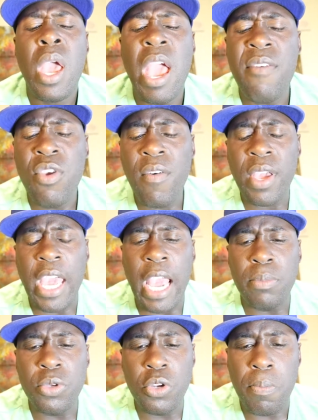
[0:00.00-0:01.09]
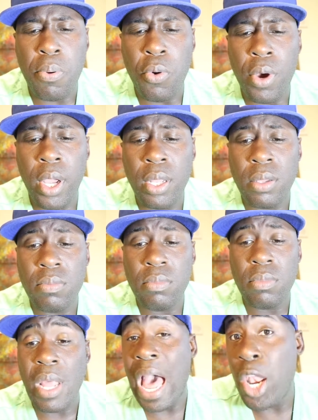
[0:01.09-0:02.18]
have you ever came to the point,
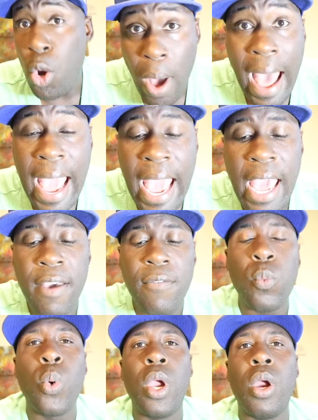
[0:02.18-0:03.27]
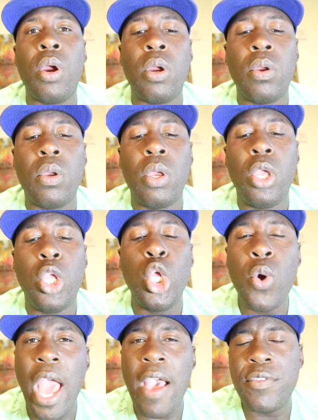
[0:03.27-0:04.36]
I know I have, where you
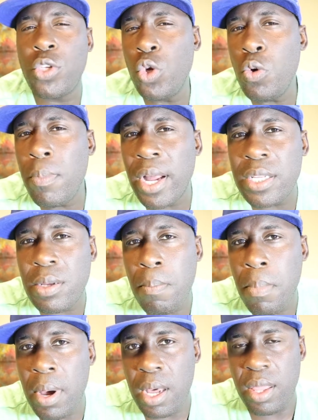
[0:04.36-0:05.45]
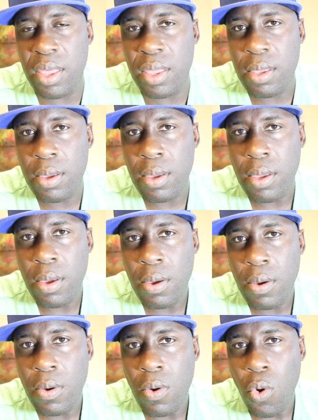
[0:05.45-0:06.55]
have too much month
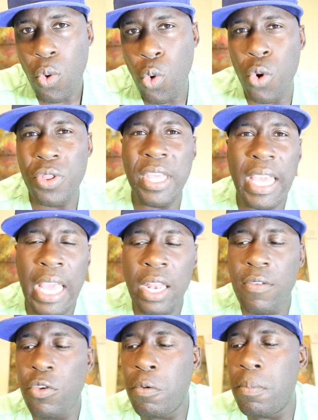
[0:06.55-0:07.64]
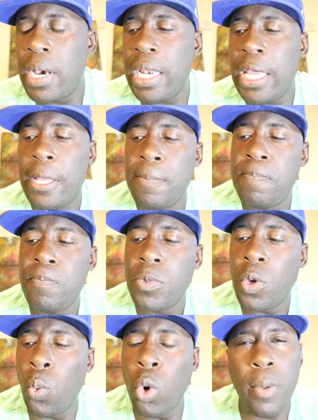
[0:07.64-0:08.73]
on the end of your money?
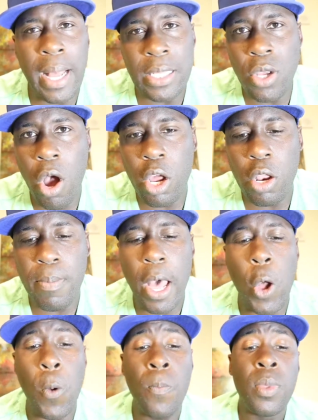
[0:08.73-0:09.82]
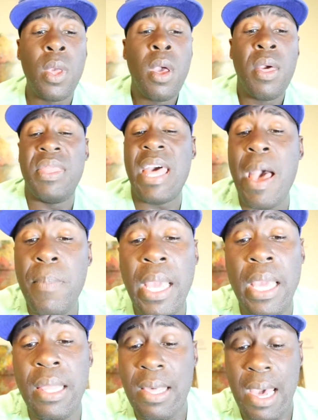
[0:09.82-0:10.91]
What am I talking about? That
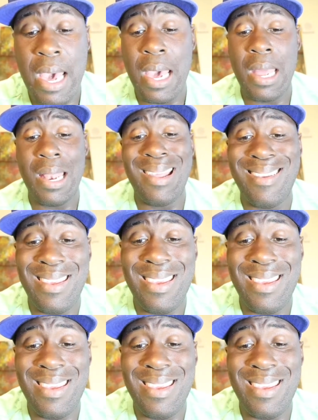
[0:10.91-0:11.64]
means that